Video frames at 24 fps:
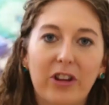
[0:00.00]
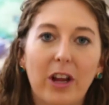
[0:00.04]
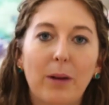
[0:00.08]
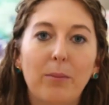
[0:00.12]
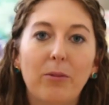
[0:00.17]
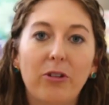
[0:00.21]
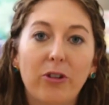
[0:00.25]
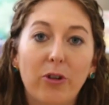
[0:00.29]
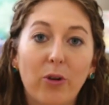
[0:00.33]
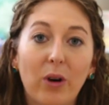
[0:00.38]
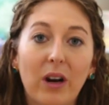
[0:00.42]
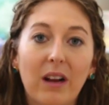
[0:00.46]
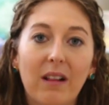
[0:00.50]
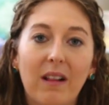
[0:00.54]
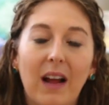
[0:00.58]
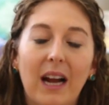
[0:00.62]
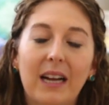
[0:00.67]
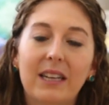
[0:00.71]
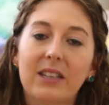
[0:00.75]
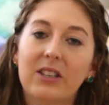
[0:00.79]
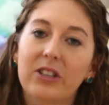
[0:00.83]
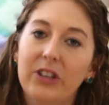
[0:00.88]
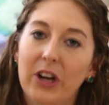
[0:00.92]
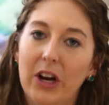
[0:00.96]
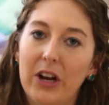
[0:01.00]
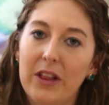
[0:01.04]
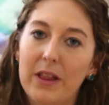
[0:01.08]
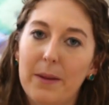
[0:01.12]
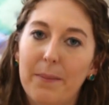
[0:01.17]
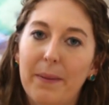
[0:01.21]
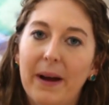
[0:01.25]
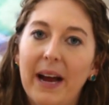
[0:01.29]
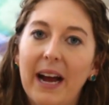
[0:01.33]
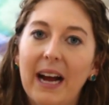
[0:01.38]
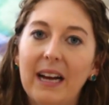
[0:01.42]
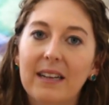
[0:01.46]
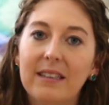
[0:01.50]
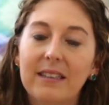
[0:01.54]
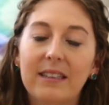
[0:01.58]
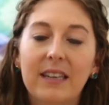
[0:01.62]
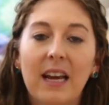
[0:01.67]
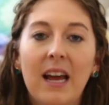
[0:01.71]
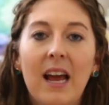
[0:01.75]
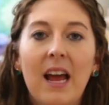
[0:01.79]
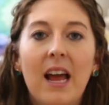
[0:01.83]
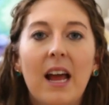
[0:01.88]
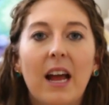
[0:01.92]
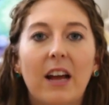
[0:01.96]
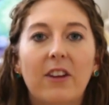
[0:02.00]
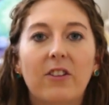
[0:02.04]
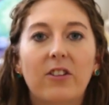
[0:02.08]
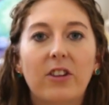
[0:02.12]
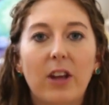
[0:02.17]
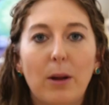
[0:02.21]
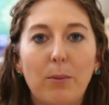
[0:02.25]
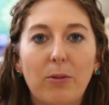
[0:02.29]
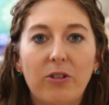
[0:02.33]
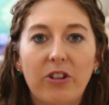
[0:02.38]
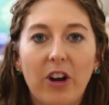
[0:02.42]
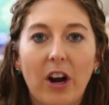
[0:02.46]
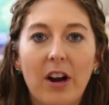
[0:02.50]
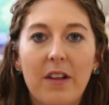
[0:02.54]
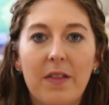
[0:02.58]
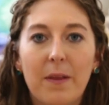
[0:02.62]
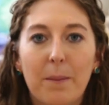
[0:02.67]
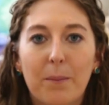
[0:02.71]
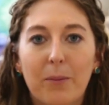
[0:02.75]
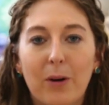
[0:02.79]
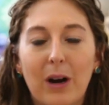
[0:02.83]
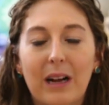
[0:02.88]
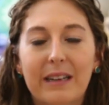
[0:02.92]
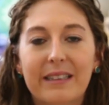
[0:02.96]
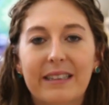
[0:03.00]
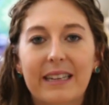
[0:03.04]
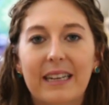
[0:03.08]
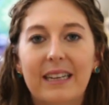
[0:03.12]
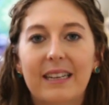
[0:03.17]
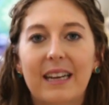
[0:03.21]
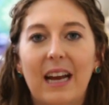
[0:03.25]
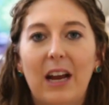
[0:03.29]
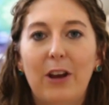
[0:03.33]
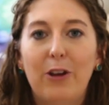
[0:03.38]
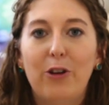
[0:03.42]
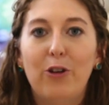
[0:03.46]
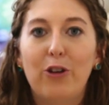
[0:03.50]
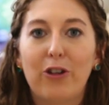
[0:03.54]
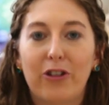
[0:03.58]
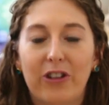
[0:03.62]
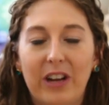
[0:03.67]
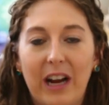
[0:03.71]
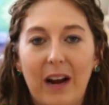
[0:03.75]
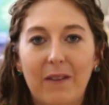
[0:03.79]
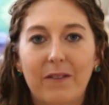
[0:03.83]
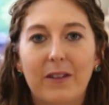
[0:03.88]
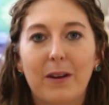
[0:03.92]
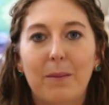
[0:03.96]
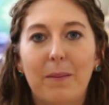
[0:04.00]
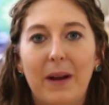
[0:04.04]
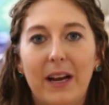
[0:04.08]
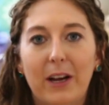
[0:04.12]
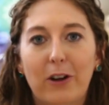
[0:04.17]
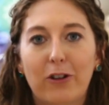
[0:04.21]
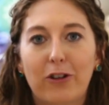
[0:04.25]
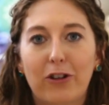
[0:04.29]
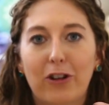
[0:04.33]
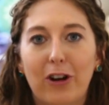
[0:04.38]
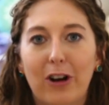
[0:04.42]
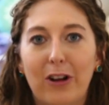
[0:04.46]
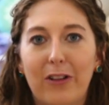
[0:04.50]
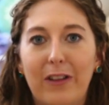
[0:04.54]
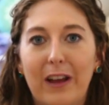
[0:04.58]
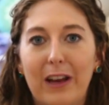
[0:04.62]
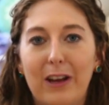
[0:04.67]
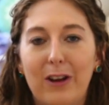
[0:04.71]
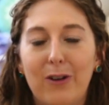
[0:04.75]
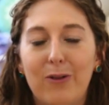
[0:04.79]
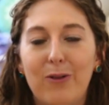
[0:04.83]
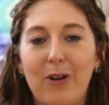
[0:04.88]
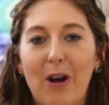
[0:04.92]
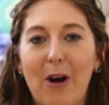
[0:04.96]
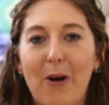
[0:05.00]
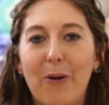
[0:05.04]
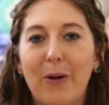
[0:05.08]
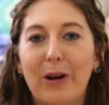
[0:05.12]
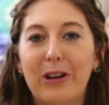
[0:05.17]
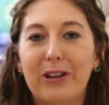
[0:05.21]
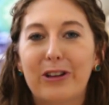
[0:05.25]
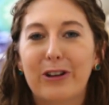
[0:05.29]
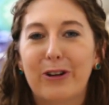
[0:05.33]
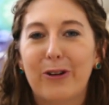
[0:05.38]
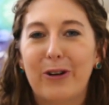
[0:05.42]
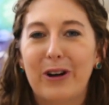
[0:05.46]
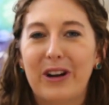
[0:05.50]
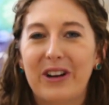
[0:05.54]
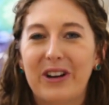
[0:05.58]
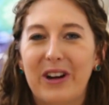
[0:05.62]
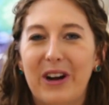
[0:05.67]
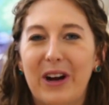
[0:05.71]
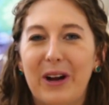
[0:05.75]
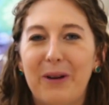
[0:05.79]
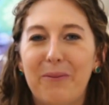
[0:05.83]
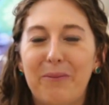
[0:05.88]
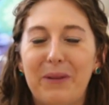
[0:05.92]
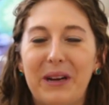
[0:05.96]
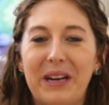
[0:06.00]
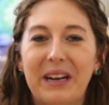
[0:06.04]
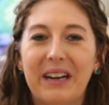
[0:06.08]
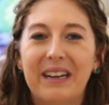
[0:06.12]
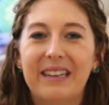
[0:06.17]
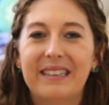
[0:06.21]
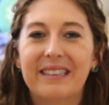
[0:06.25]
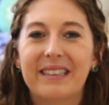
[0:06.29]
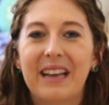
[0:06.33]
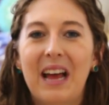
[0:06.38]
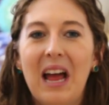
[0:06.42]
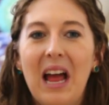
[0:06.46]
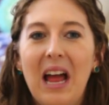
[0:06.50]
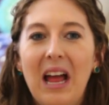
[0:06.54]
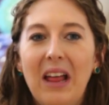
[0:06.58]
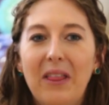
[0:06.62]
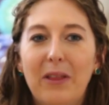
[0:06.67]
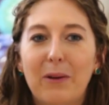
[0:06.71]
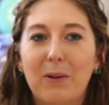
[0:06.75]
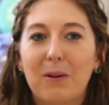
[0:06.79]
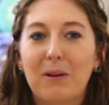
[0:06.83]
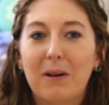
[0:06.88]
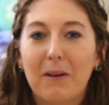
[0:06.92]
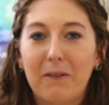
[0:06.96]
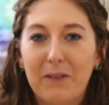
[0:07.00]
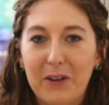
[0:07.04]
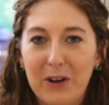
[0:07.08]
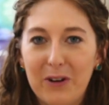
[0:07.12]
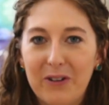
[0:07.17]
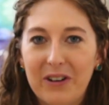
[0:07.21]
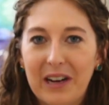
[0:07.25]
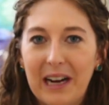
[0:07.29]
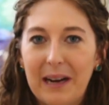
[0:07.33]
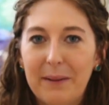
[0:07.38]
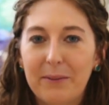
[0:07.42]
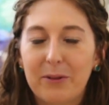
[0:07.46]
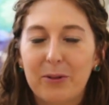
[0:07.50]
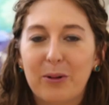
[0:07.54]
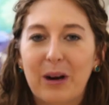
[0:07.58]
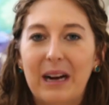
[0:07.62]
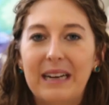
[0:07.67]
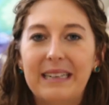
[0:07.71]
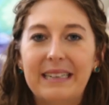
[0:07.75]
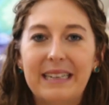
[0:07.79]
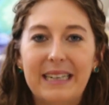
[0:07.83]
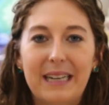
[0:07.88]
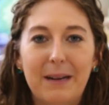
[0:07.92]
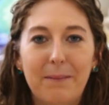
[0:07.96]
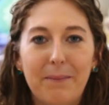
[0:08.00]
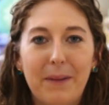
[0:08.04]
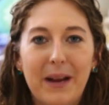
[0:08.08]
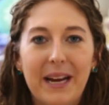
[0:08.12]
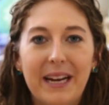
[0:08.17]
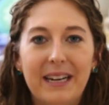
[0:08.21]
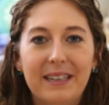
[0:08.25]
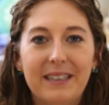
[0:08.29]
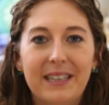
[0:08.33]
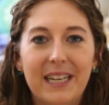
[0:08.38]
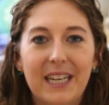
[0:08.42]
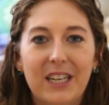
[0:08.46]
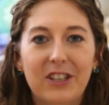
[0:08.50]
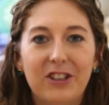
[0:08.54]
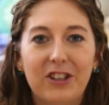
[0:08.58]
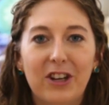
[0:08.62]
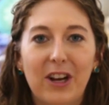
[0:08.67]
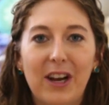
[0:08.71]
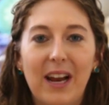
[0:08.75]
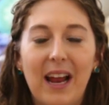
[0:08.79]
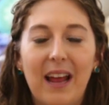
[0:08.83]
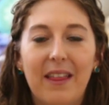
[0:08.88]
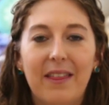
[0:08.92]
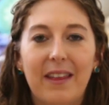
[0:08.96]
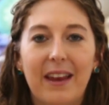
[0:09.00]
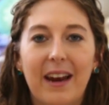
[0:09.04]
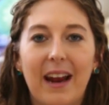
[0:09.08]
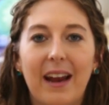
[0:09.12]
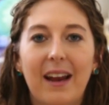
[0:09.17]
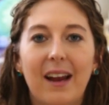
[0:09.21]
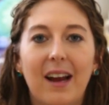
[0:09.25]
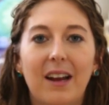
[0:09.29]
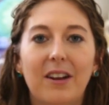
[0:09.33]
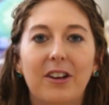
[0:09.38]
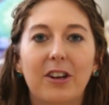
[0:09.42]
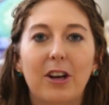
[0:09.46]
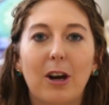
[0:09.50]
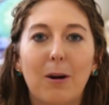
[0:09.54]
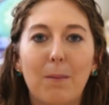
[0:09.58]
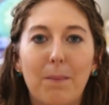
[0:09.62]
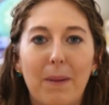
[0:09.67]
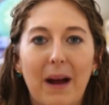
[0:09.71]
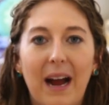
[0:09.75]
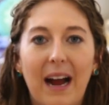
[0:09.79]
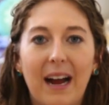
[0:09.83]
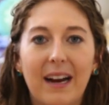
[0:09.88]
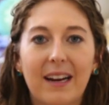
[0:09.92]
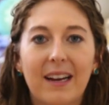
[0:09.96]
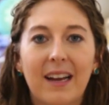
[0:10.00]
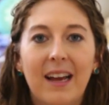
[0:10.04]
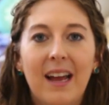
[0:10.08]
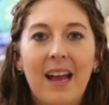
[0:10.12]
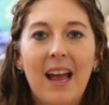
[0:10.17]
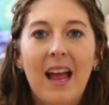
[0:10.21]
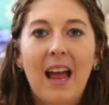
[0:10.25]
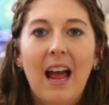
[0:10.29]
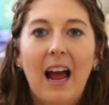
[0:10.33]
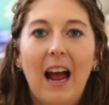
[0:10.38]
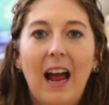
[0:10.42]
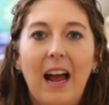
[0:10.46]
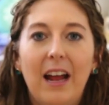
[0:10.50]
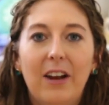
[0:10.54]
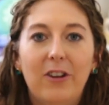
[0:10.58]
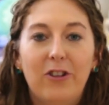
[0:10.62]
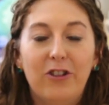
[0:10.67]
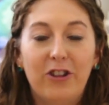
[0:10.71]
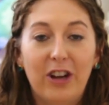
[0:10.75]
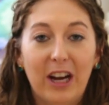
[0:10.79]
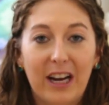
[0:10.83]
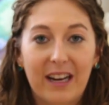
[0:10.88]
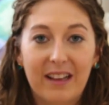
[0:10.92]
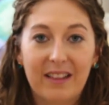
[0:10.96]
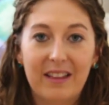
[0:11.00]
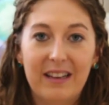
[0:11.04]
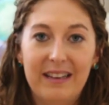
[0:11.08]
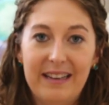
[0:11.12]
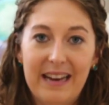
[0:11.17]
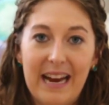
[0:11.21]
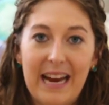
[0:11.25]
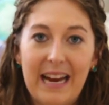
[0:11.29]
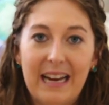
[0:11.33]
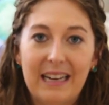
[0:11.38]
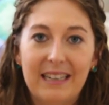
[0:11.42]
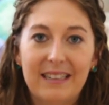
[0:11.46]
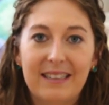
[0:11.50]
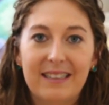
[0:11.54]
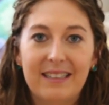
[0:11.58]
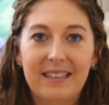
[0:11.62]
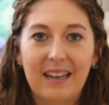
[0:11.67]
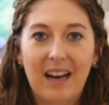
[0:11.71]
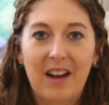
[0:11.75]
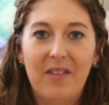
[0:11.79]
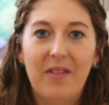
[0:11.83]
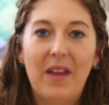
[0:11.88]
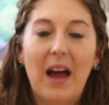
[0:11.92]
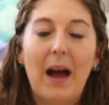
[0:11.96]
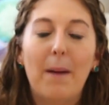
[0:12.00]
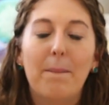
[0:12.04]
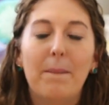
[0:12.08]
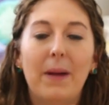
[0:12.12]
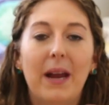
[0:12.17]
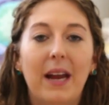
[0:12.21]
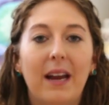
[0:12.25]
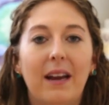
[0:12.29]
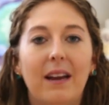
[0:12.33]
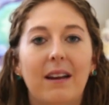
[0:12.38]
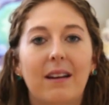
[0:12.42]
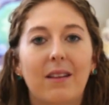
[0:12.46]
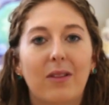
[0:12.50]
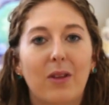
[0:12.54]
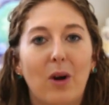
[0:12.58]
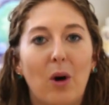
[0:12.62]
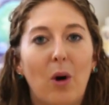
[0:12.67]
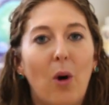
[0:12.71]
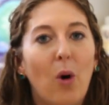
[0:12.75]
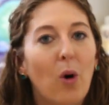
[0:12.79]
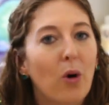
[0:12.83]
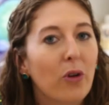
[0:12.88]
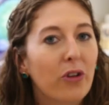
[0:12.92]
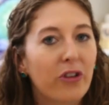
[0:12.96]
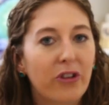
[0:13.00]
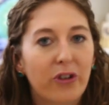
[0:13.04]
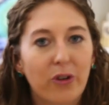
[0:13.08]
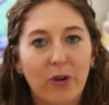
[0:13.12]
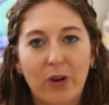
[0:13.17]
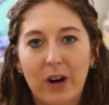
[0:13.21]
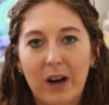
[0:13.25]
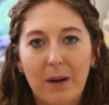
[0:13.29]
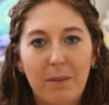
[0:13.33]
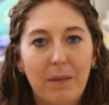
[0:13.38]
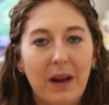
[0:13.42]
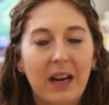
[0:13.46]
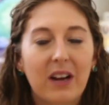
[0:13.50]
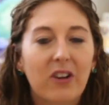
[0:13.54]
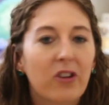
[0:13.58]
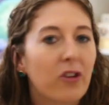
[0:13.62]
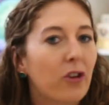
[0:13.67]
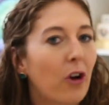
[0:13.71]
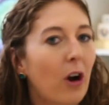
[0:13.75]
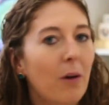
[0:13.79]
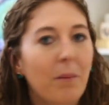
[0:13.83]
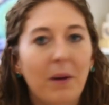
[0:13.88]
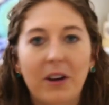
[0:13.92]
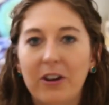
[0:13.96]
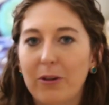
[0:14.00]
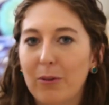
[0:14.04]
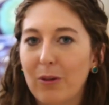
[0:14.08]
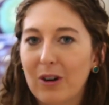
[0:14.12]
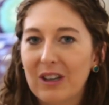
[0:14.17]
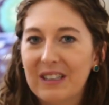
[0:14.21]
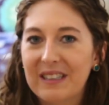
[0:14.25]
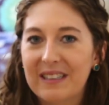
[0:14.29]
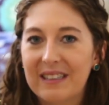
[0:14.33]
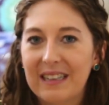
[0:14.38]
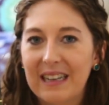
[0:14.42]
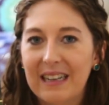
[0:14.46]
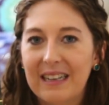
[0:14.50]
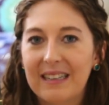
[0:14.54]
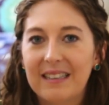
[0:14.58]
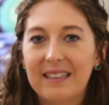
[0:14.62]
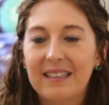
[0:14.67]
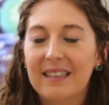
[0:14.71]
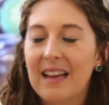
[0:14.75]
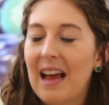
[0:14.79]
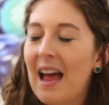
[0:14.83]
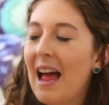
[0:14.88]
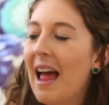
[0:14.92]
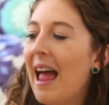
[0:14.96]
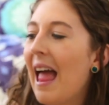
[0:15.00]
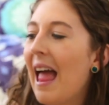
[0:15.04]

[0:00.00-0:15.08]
Some storylines start in the past and some start in the present, and you just have to make sure that you know what's going on, because there were a few times where I didn't pay attention and then I had to go back and check the dates, and that made the whole story make so much more sense.